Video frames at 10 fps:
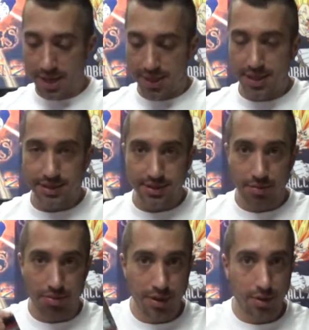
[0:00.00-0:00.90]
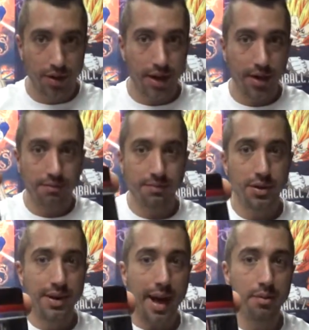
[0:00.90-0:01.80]
This is a pre-workout
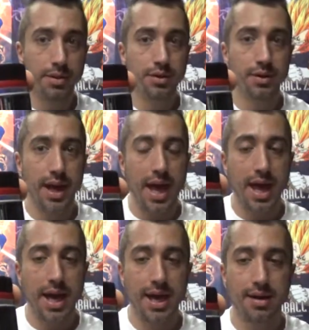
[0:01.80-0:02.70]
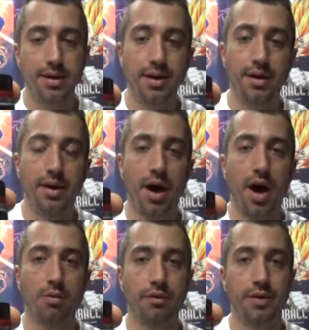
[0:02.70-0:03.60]
I will be doing a
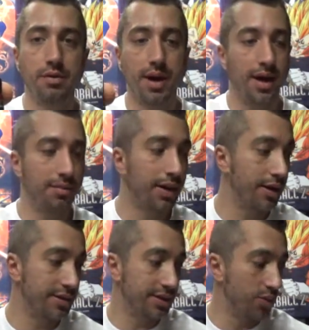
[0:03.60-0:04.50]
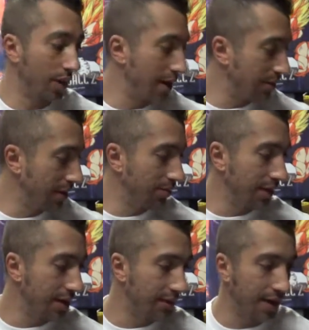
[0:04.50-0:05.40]
review on because it's one I really
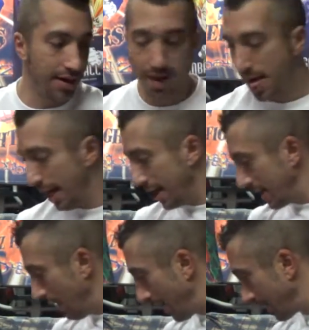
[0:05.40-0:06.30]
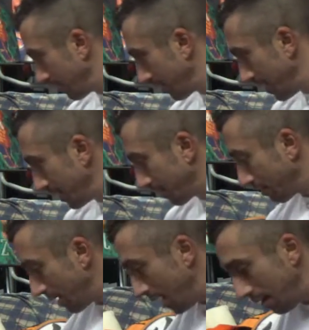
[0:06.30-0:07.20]
believe in. Now, I could look on the
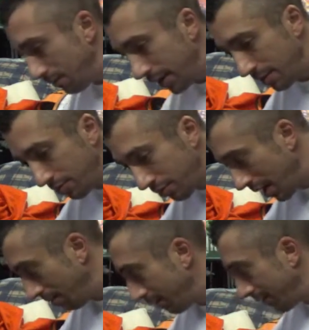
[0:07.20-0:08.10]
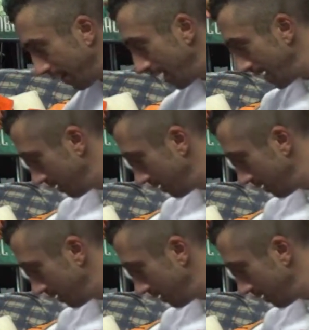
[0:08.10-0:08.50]
ground and probably find a